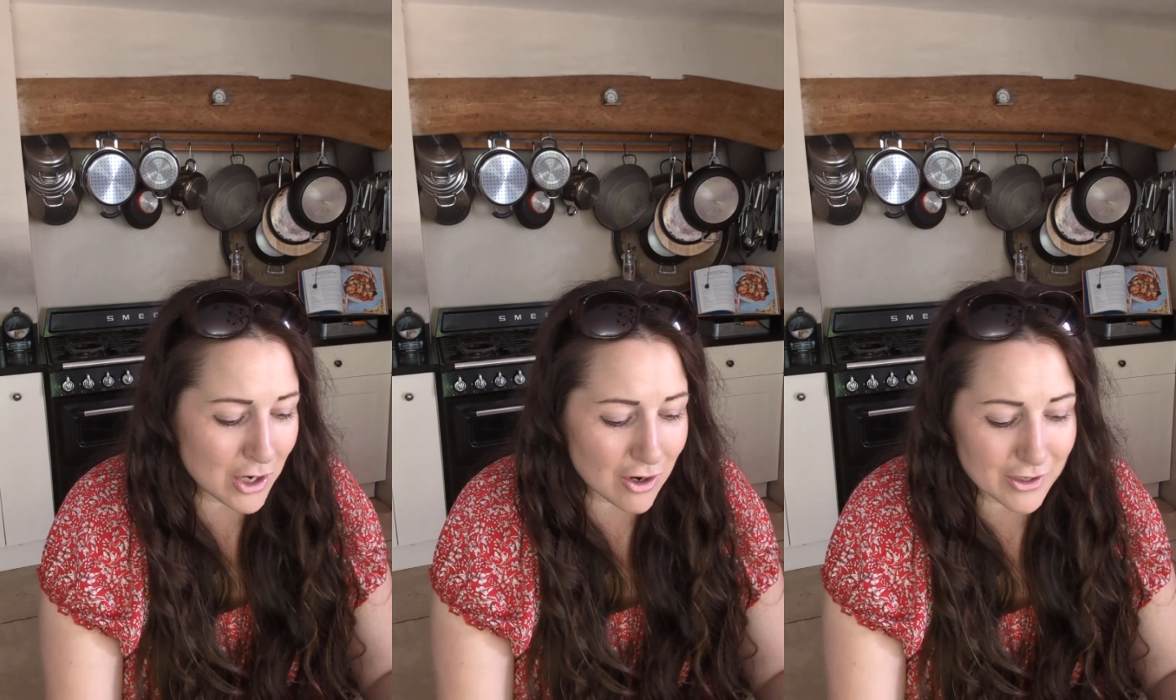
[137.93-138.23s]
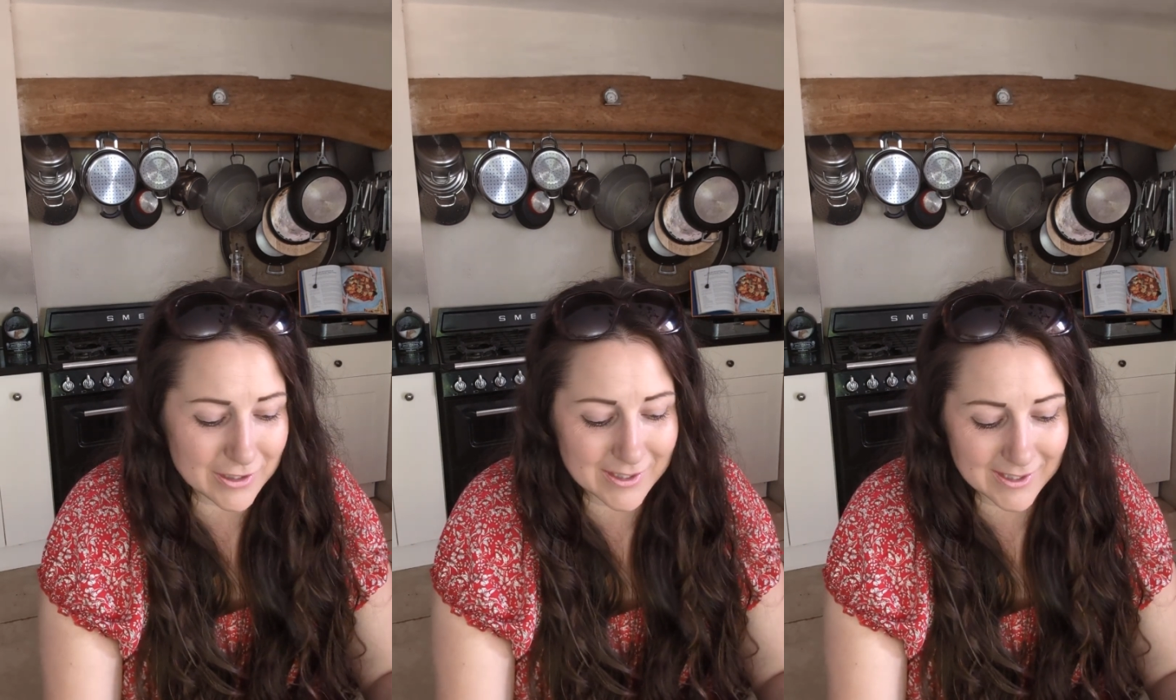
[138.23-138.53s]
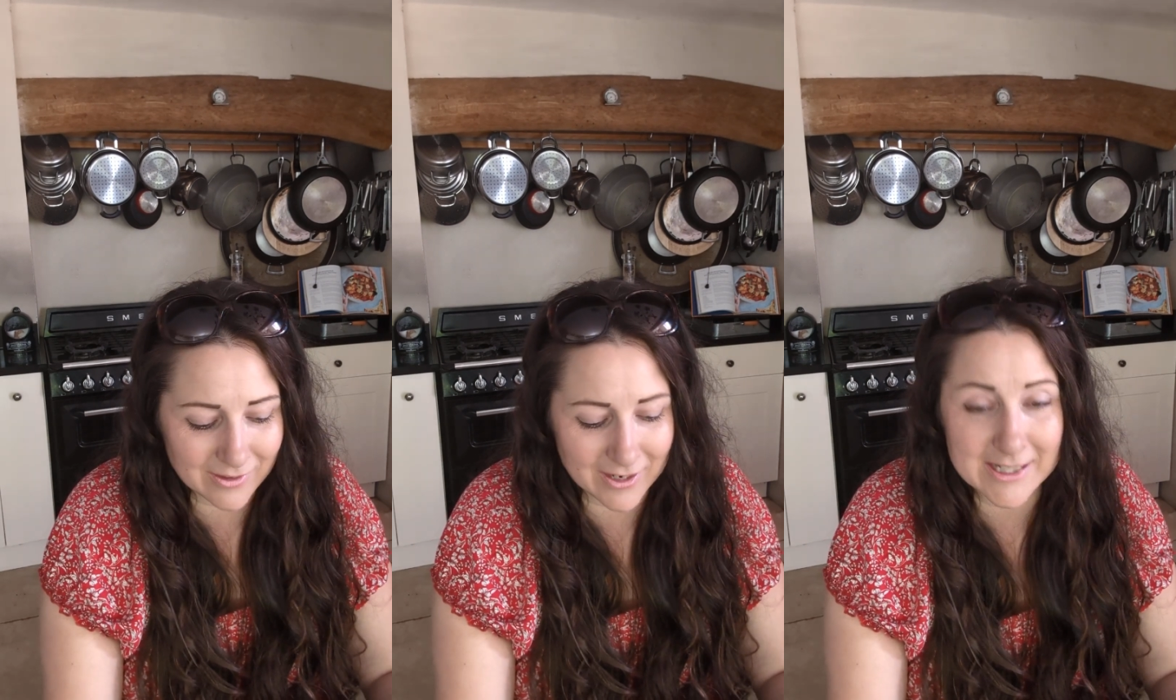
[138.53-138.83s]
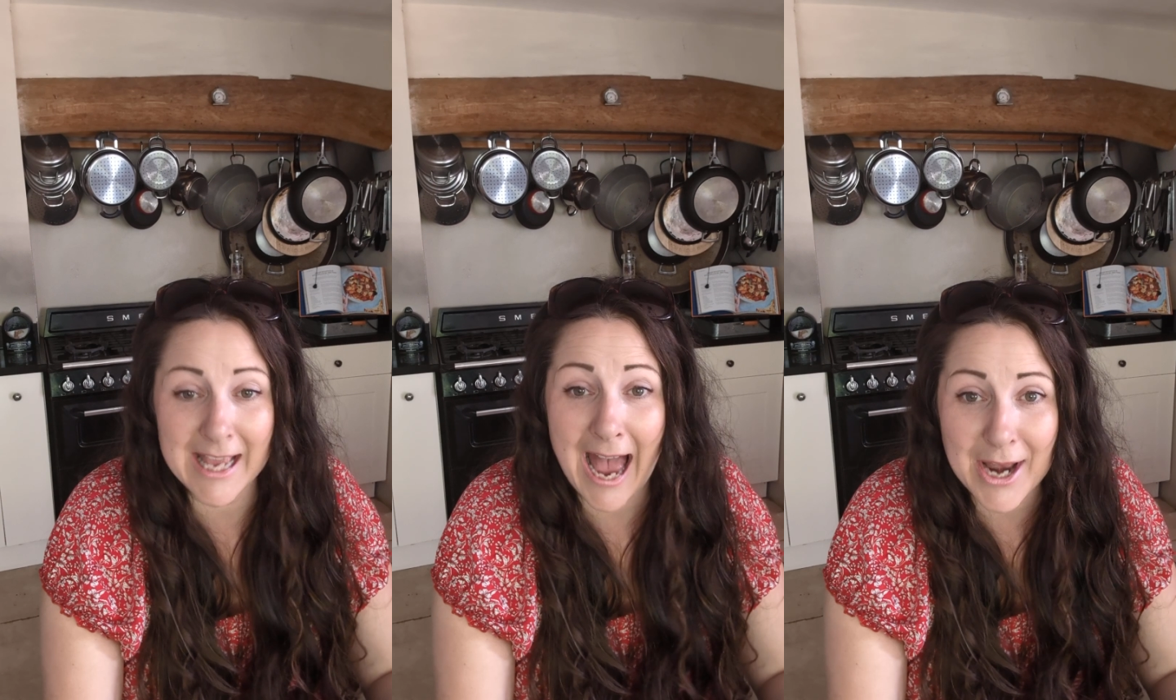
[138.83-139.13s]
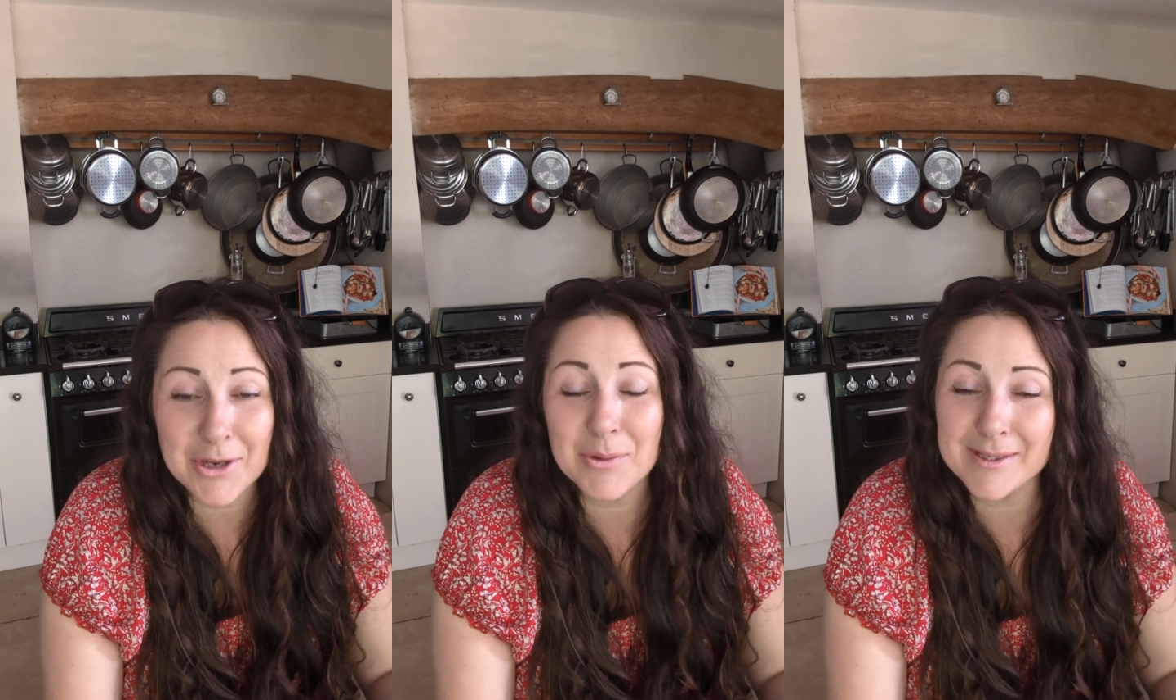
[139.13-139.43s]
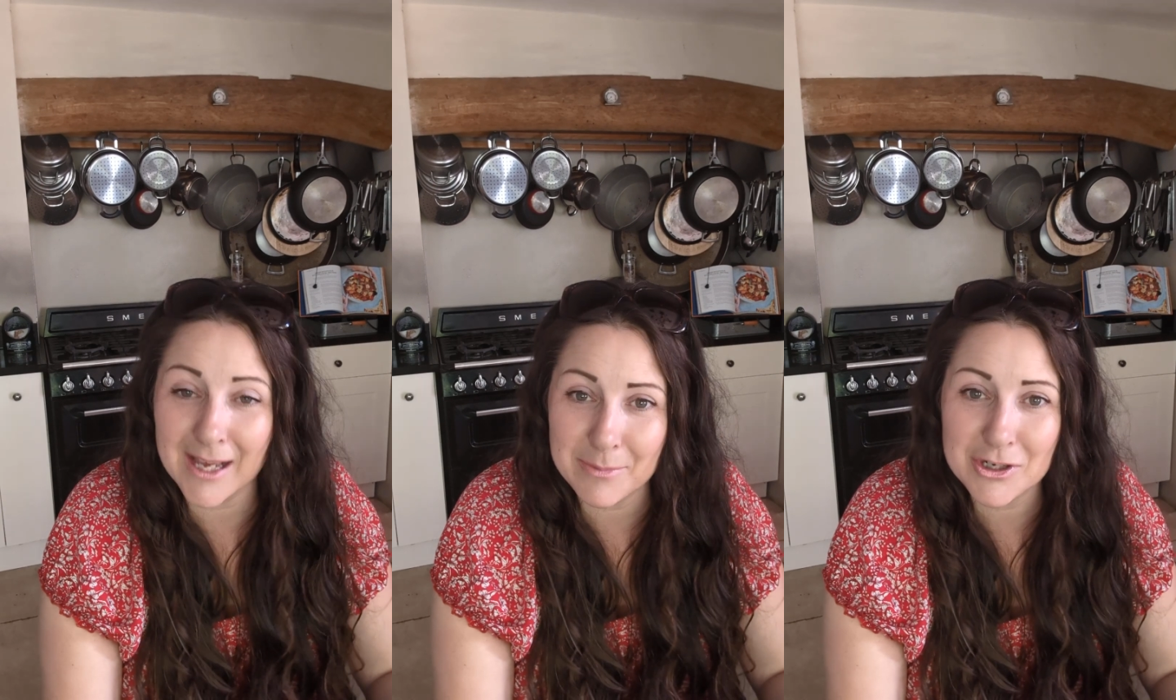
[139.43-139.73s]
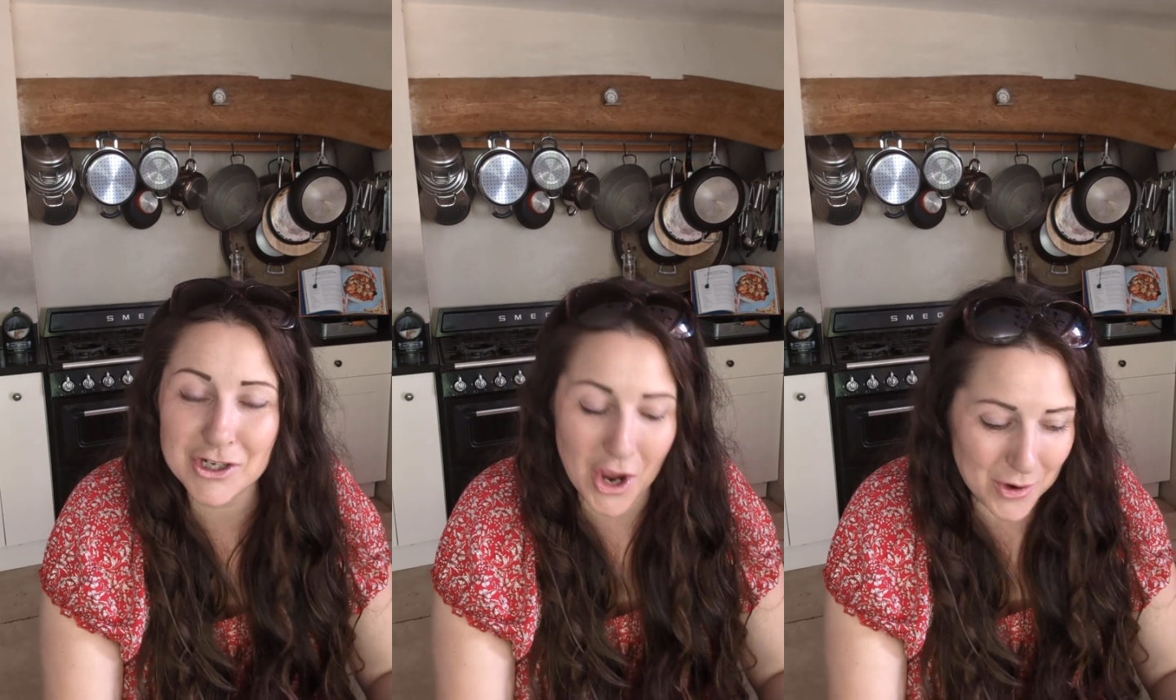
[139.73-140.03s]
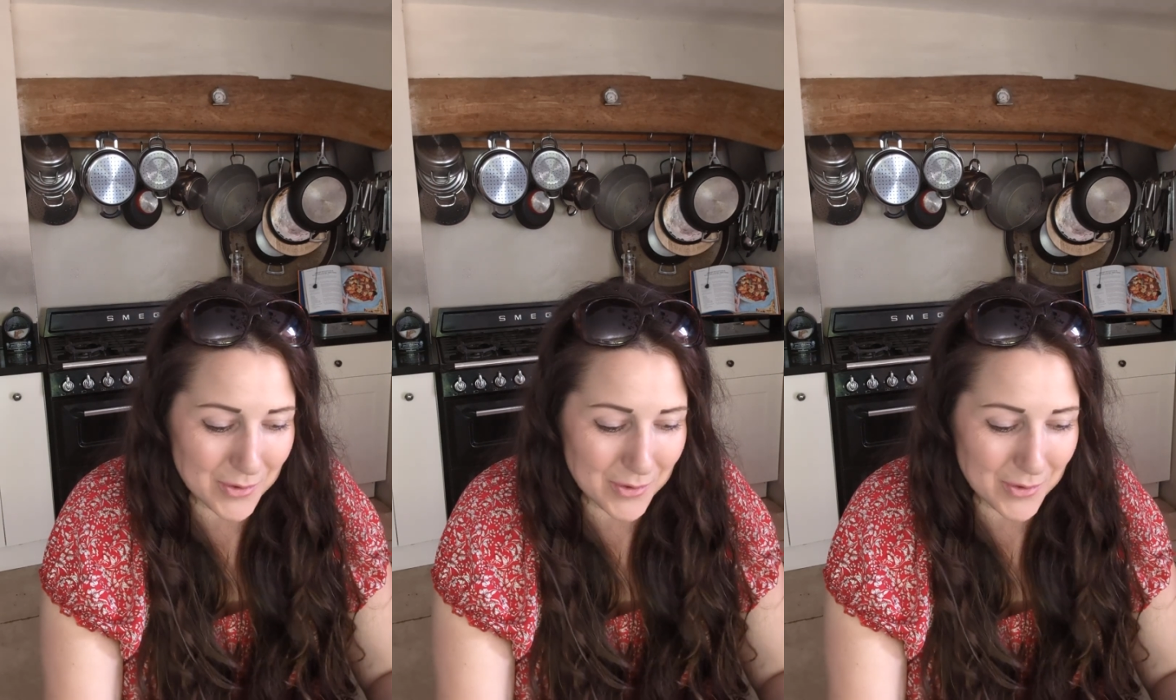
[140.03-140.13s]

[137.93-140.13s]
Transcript: Garden Society annual summer show.